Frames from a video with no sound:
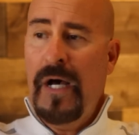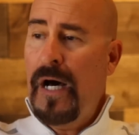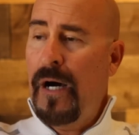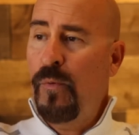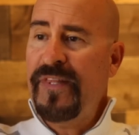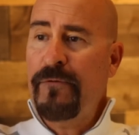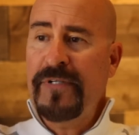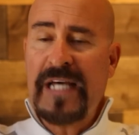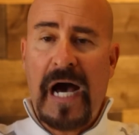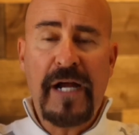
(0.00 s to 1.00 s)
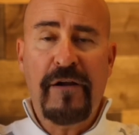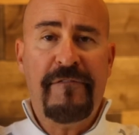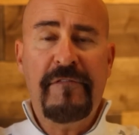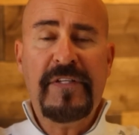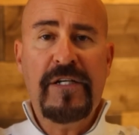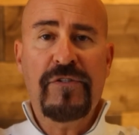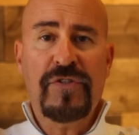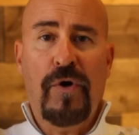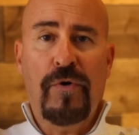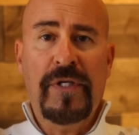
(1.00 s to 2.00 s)
when they retire at 50 years
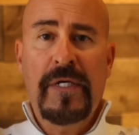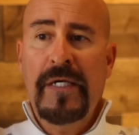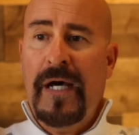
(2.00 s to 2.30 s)
old.